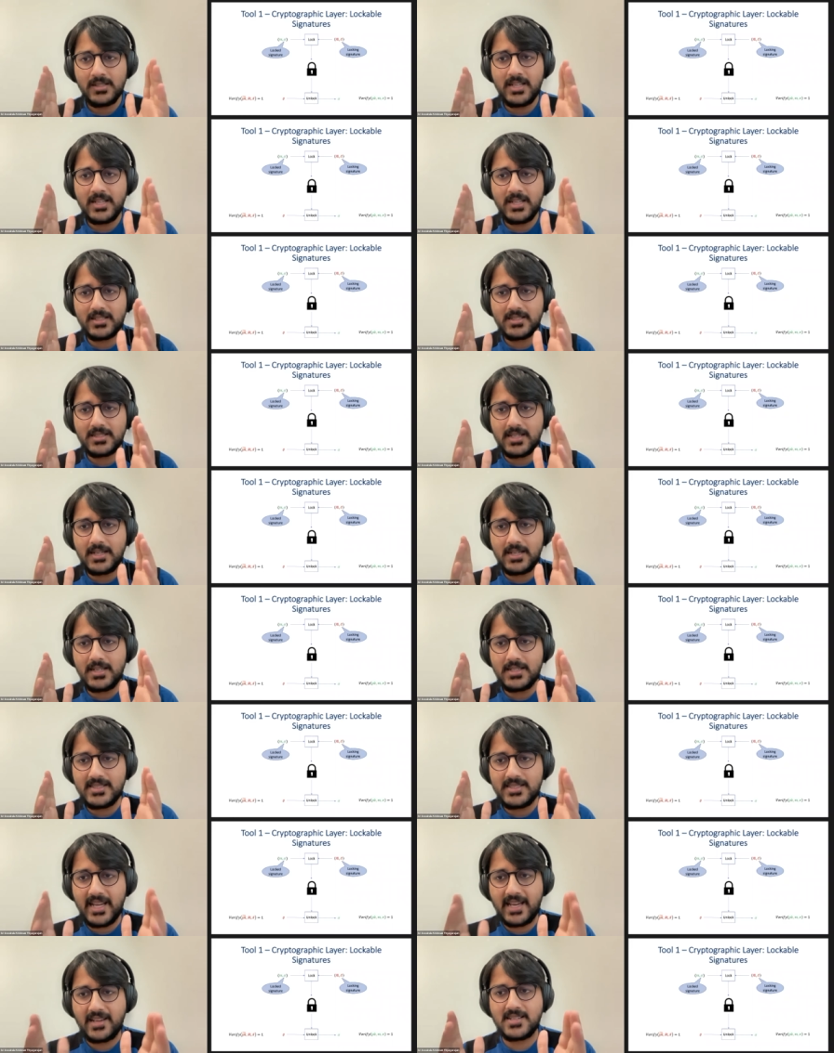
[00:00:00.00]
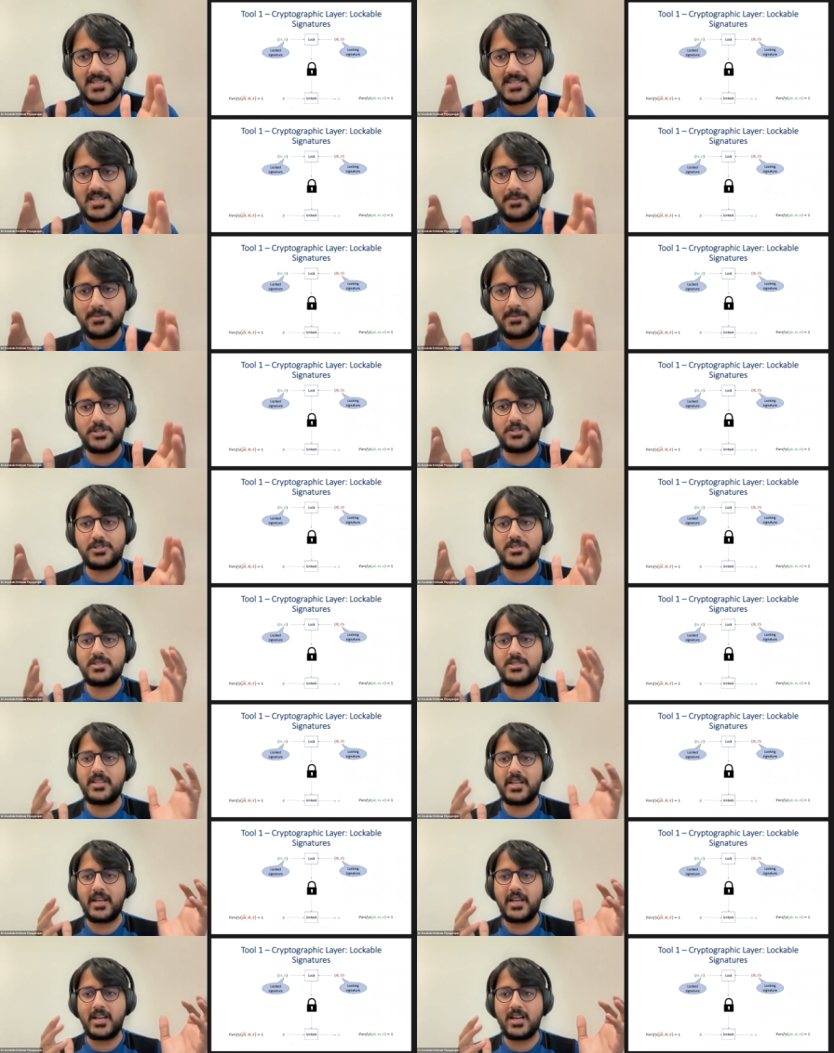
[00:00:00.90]
that takes as
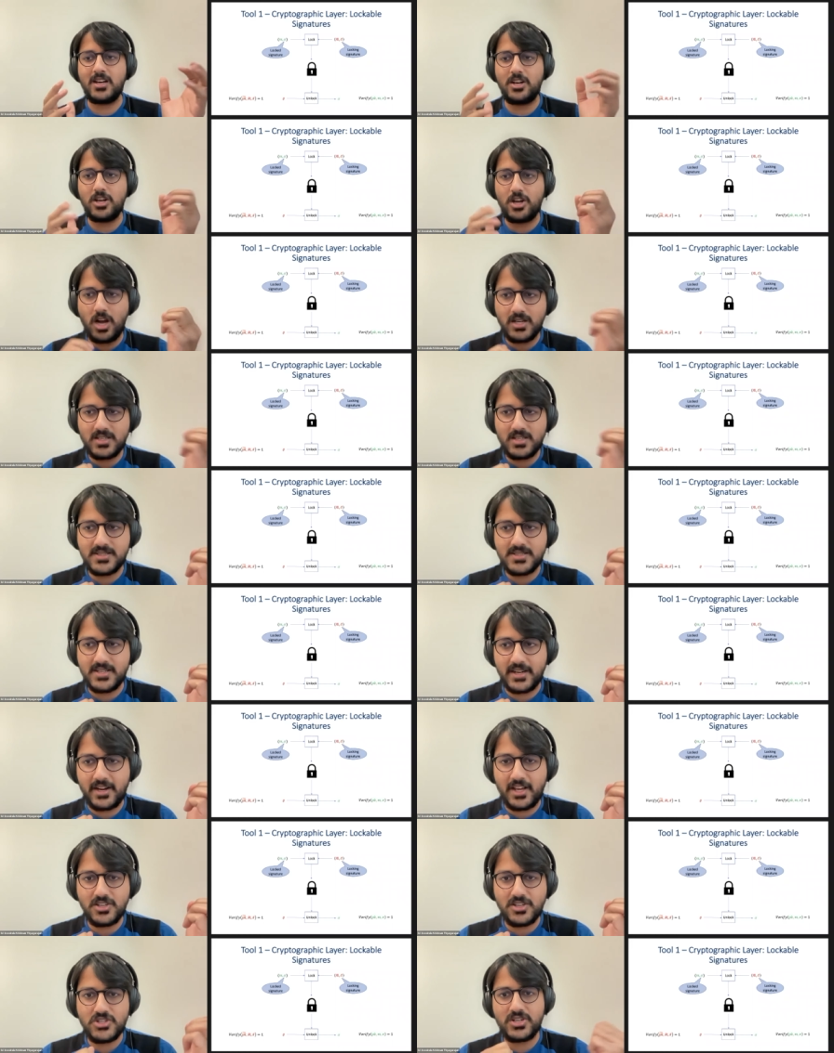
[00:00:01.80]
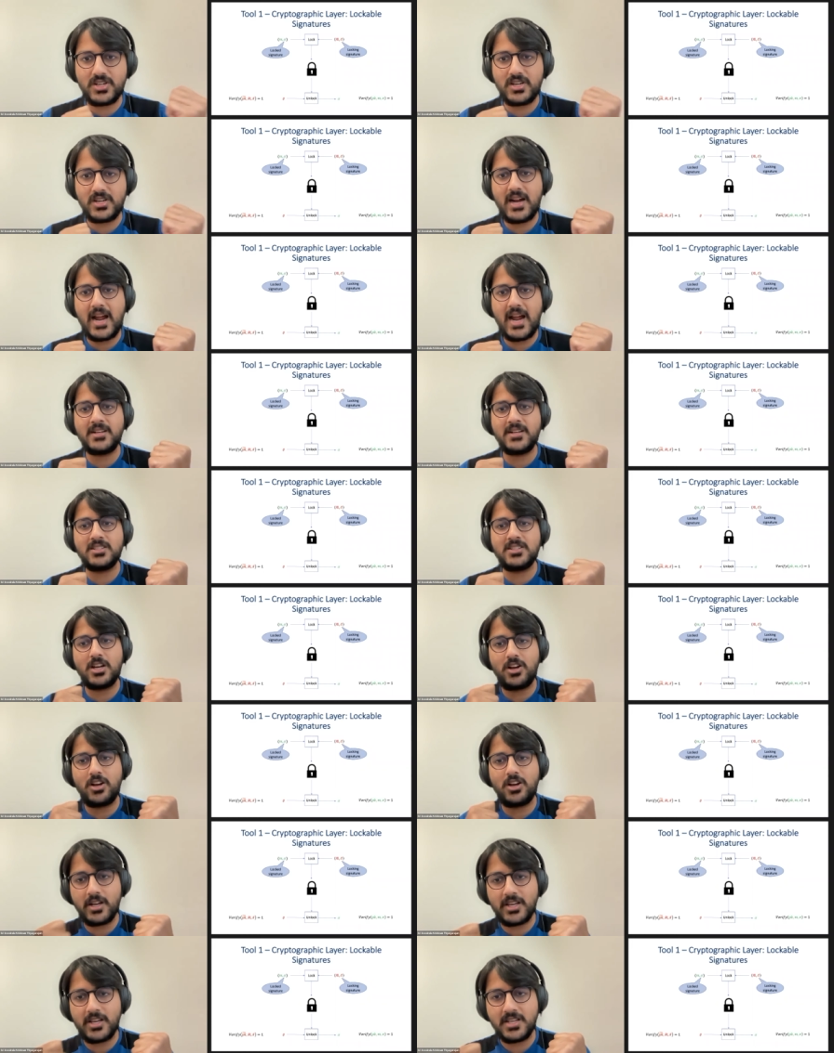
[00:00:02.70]
input the locked signature and the
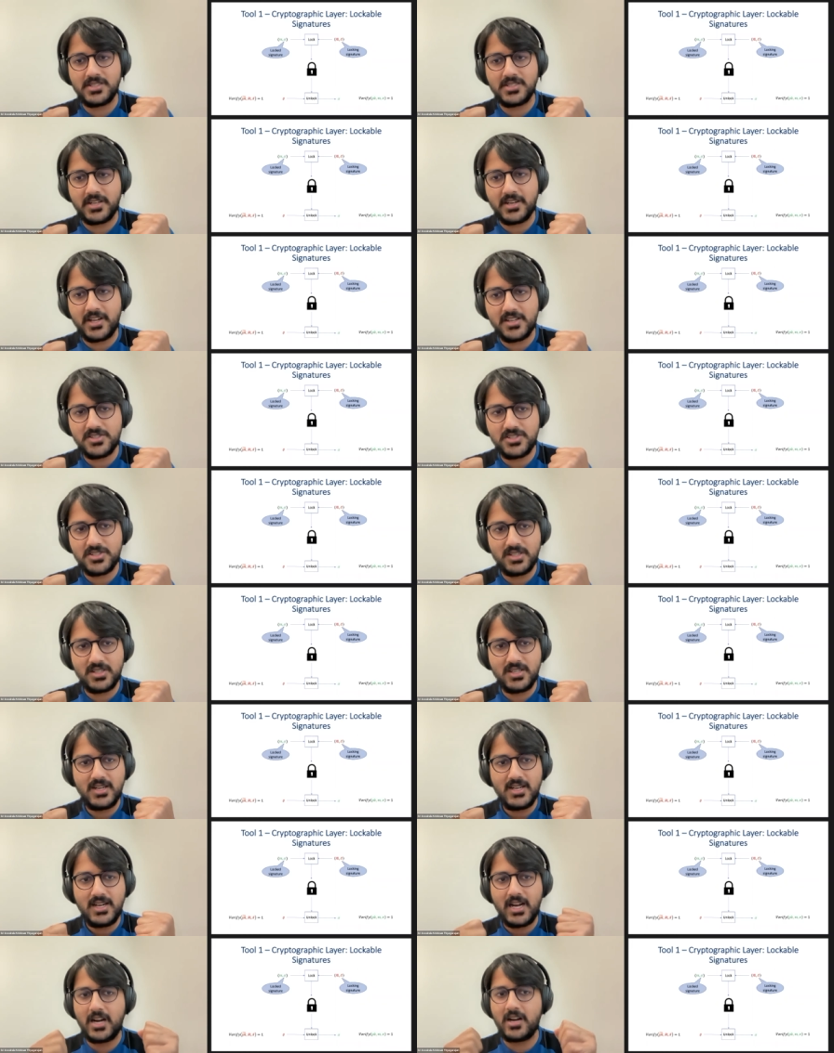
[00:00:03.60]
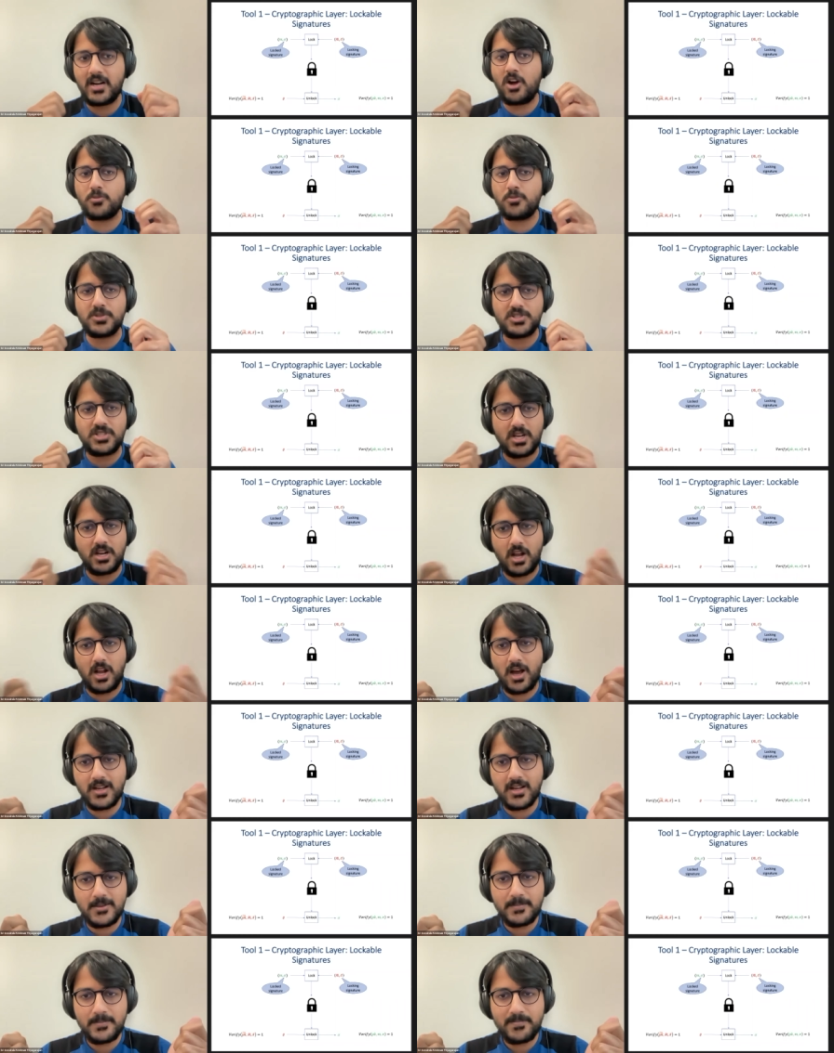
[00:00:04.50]
locking signature and outputs a
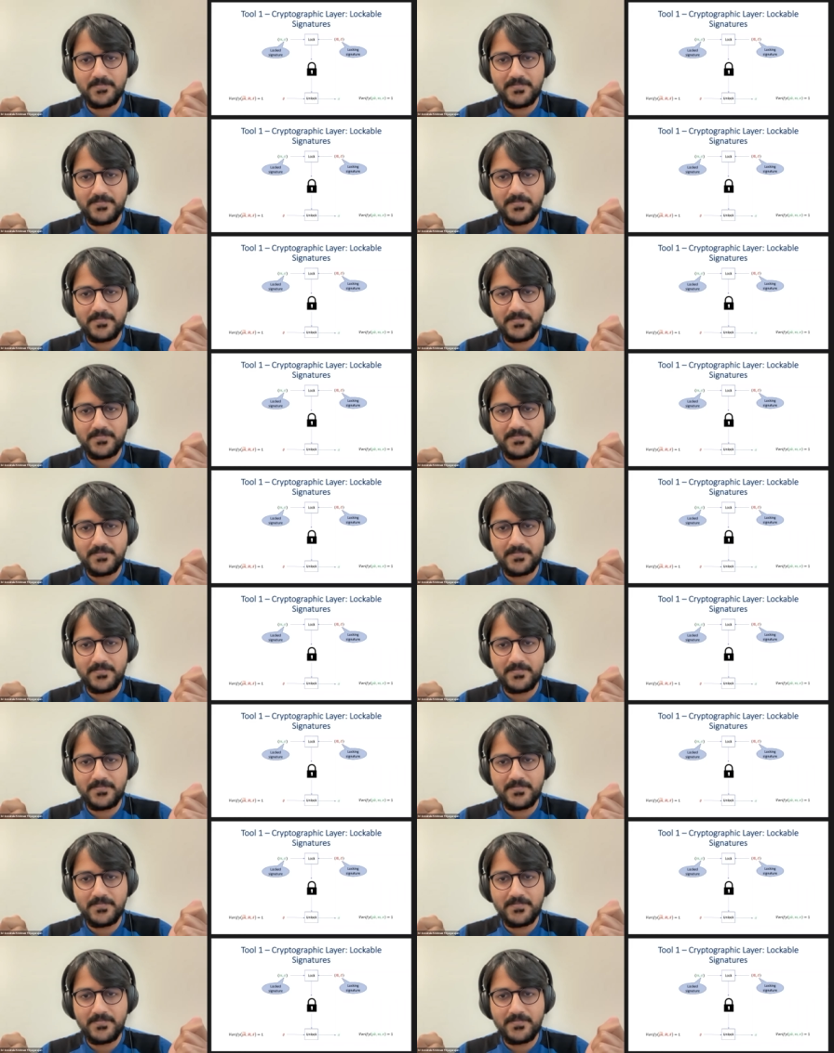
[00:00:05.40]
lock.